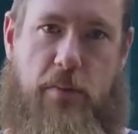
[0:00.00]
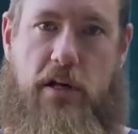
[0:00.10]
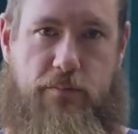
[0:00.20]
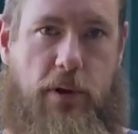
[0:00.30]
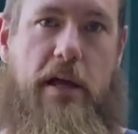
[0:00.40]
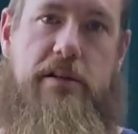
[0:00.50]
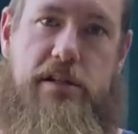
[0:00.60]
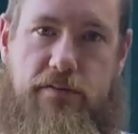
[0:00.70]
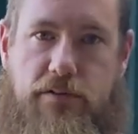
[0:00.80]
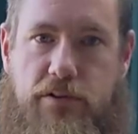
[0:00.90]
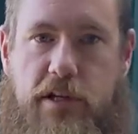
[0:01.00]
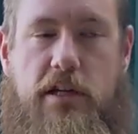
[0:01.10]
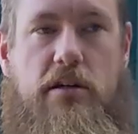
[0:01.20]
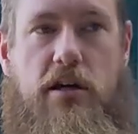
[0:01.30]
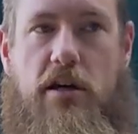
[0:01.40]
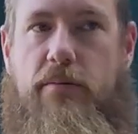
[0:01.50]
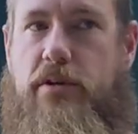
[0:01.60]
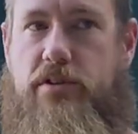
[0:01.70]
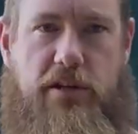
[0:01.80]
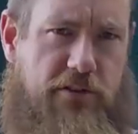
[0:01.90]
I might have planned differently
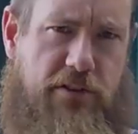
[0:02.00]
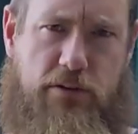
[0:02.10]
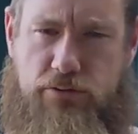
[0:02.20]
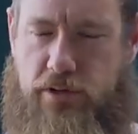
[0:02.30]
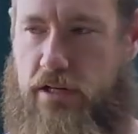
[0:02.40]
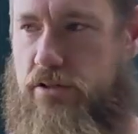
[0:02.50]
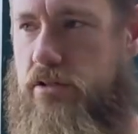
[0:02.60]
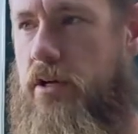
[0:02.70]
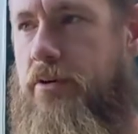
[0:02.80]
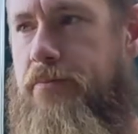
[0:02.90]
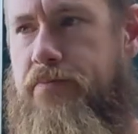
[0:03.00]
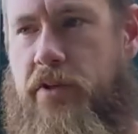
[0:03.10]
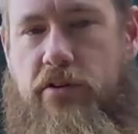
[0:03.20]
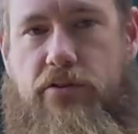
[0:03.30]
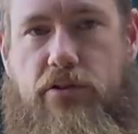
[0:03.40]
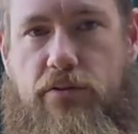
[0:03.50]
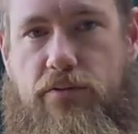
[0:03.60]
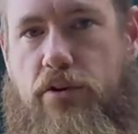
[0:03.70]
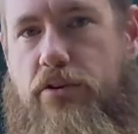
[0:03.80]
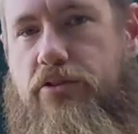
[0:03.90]
and done a single trench. So
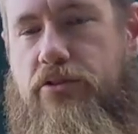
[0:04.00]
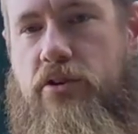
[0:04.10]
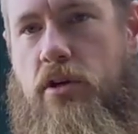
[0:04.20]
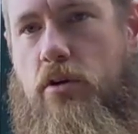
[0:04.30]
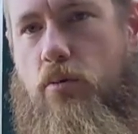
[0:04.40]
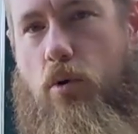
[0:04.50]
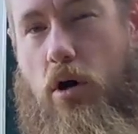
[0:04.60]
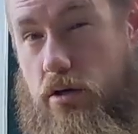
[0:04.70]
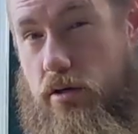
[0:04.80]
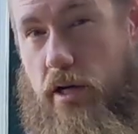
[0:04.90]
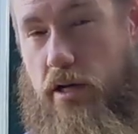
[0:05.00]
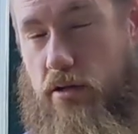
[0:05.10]
first, water and